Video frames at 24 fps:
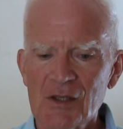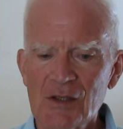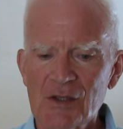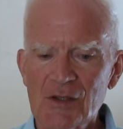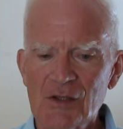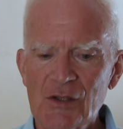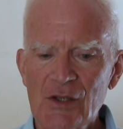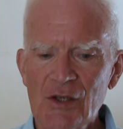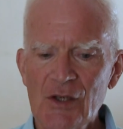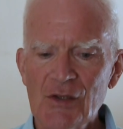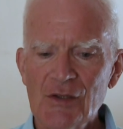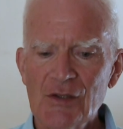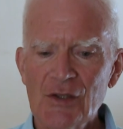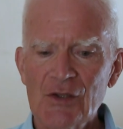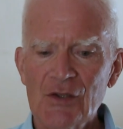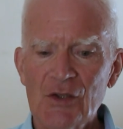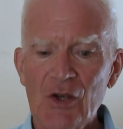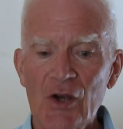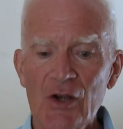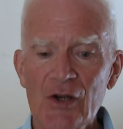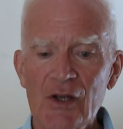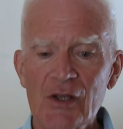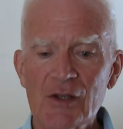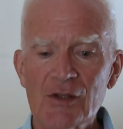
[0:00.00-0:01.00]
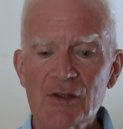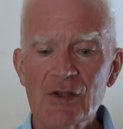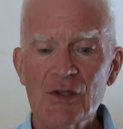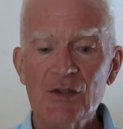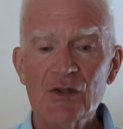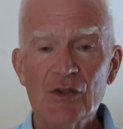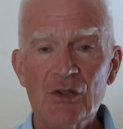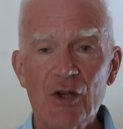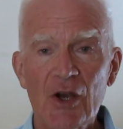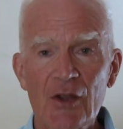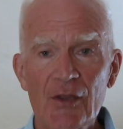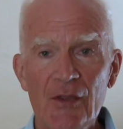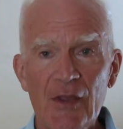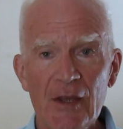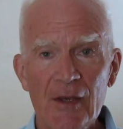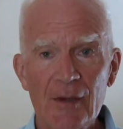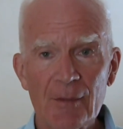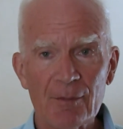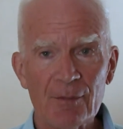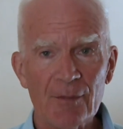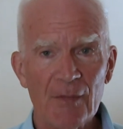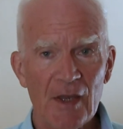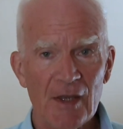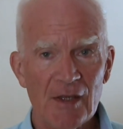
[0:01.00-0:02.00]
Jesus' audience saw
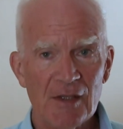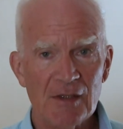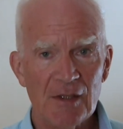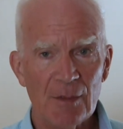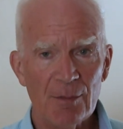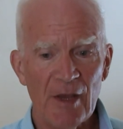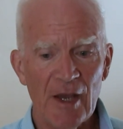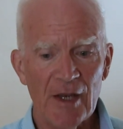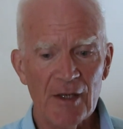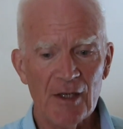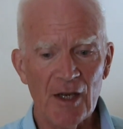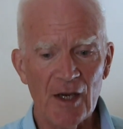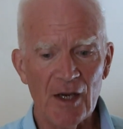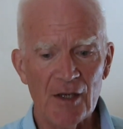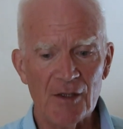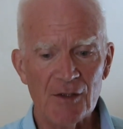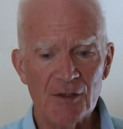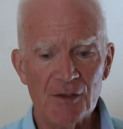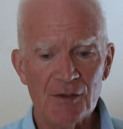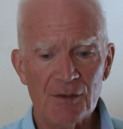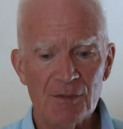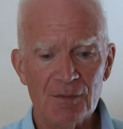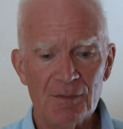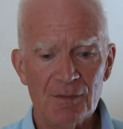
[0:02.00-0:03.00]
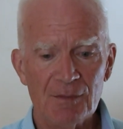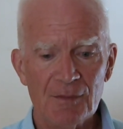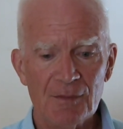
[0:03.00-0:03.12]
them as the bad guys.